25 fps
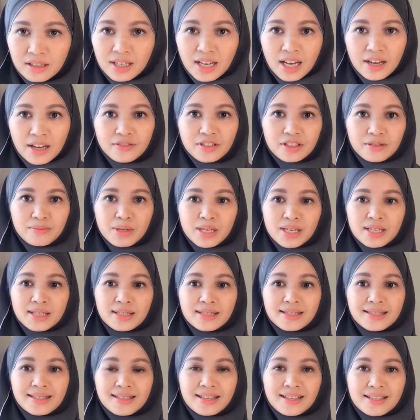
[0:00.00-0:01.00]
after
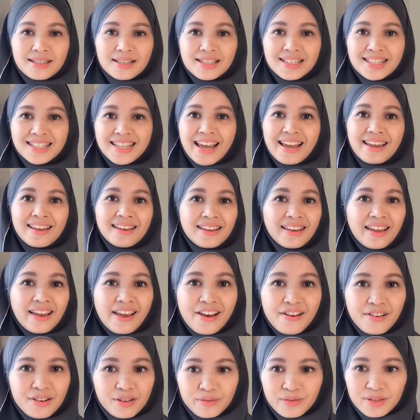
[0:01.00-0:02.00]
means to take
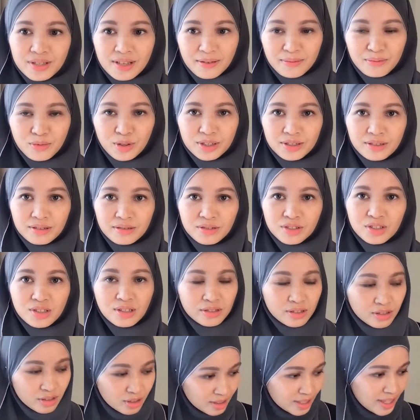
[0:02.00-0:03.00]
care of someone,
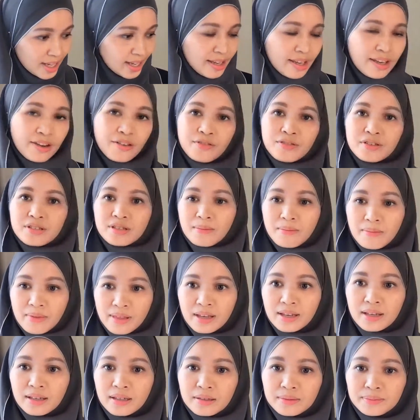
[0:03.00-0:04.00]
to take care of
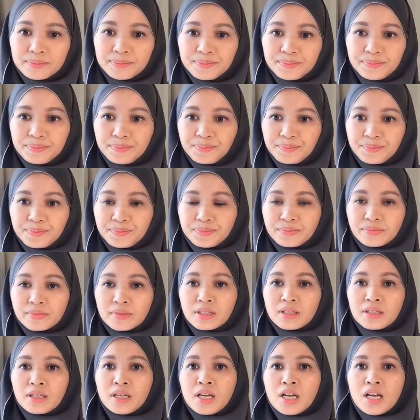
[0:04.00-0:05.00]
something.
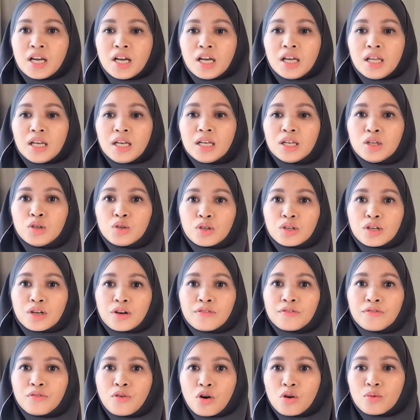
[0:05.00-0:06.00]
Look
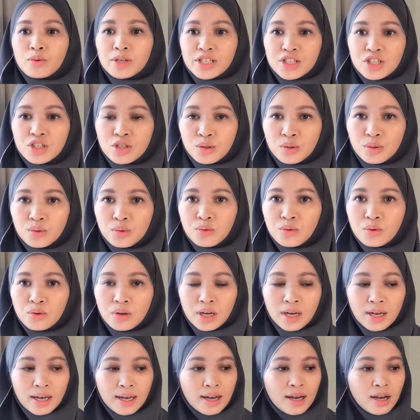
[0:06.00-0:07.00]
forward
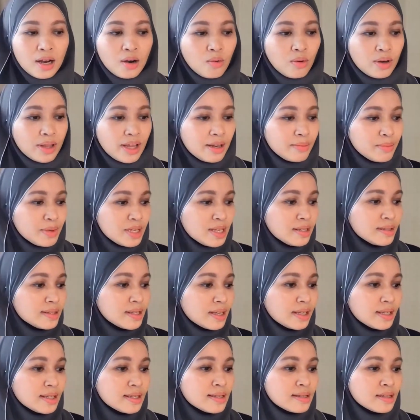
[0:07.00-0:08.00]
to, what that means
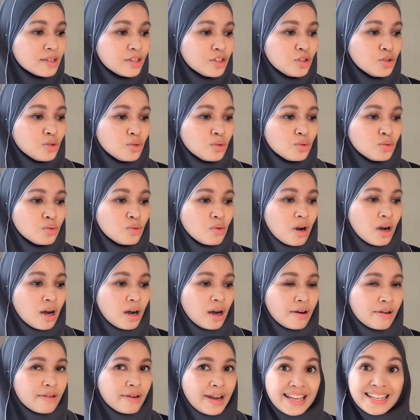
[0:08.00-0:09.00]
is you
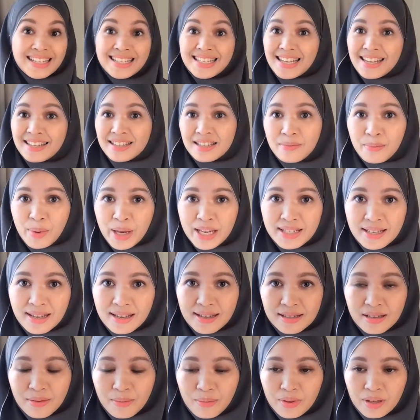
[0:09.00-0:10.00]
are anticipating
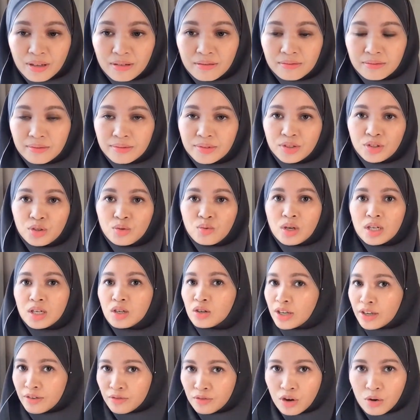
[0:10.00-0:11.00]
something, you are
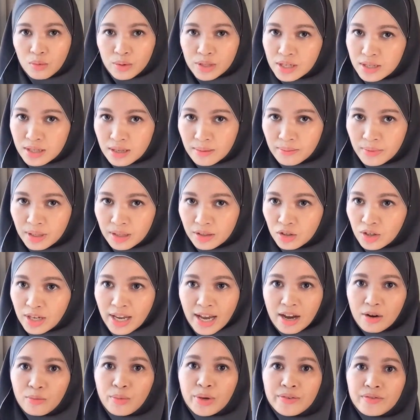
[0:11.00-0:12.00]
looking forward to something, you
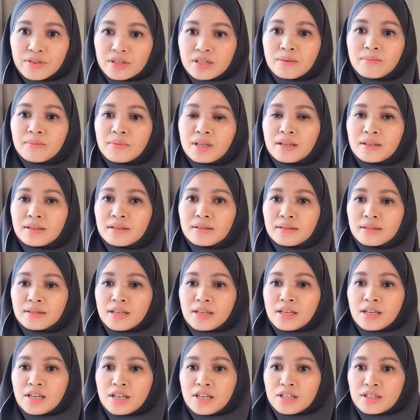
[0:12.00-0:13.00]
can't wait for something.
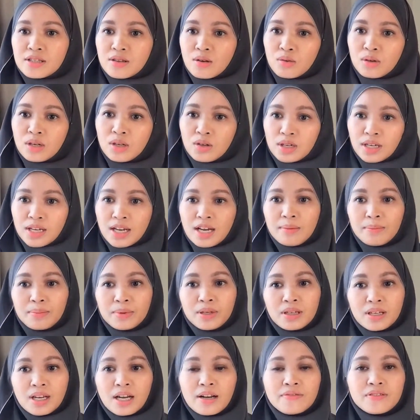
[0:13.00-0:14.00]
So look up,
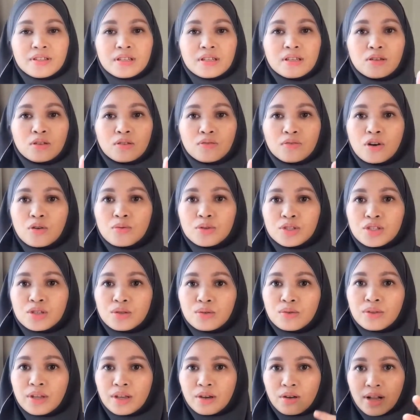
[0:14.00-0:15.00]
look after, look forward
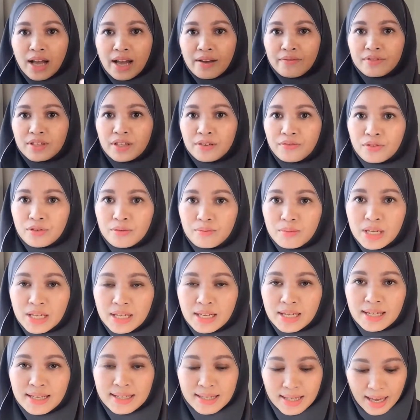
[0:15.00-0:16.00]
to, they all have different
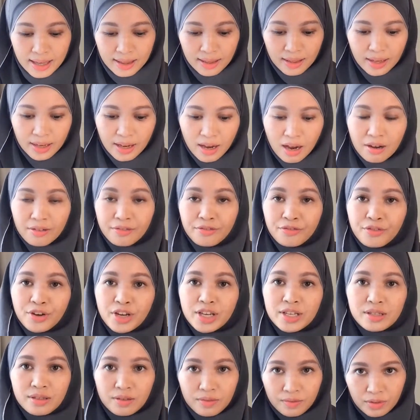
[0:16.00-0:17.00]
meanings, and they are
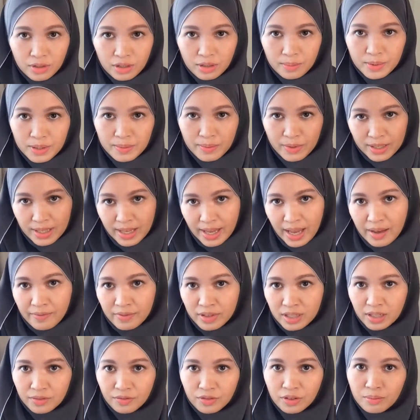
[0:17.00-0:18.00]
phrasal verbs because they have a
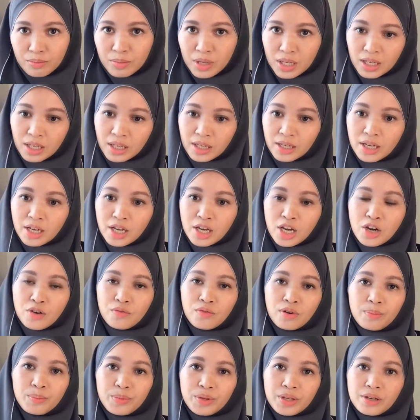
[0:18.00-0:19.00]
different meaning
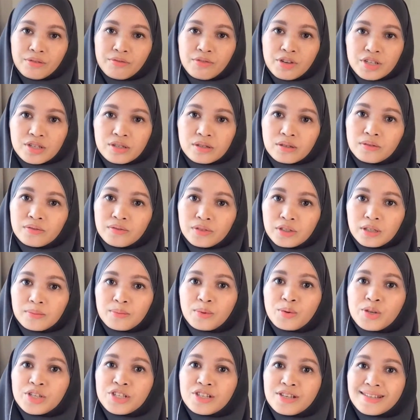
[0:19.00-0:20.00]
from the original verb,
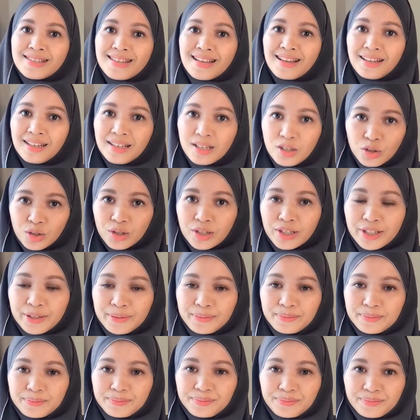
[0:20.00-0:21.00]
which is look.
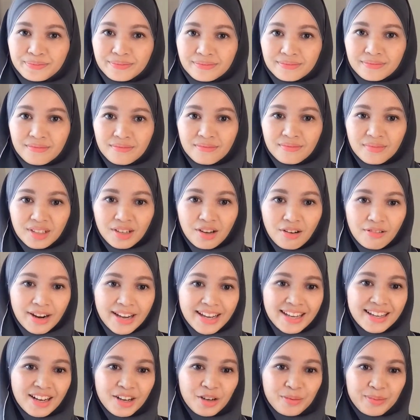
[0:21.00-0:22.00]
Right?
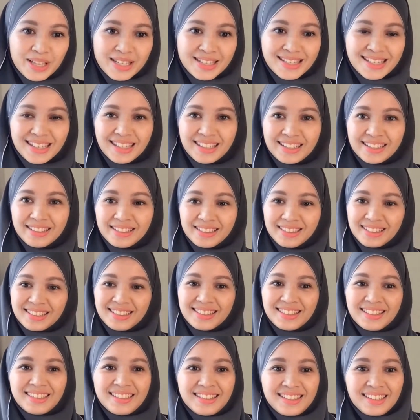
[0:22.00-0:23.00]
I hope that's clear.
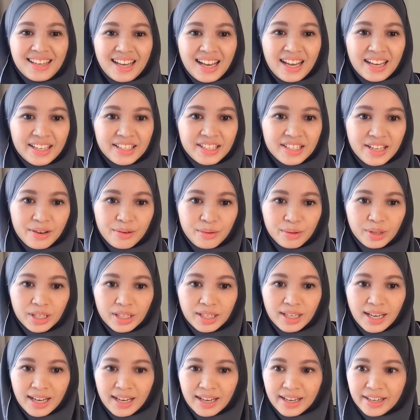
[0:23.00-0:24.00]
Hi Dewi,
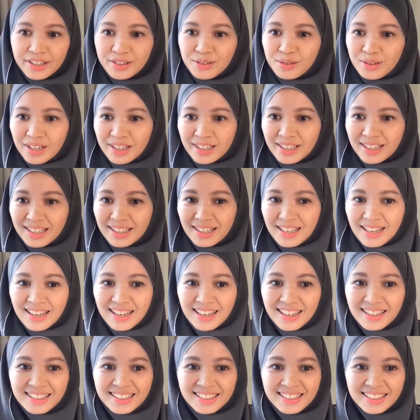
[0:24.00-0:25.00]
hi Nur
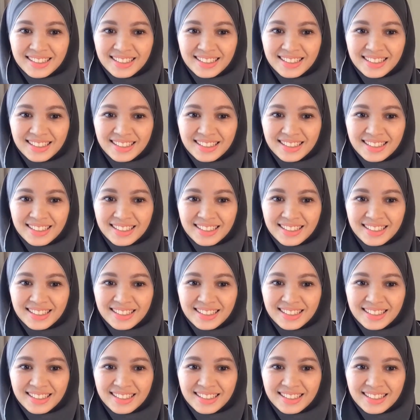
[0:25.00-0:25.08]
Akila,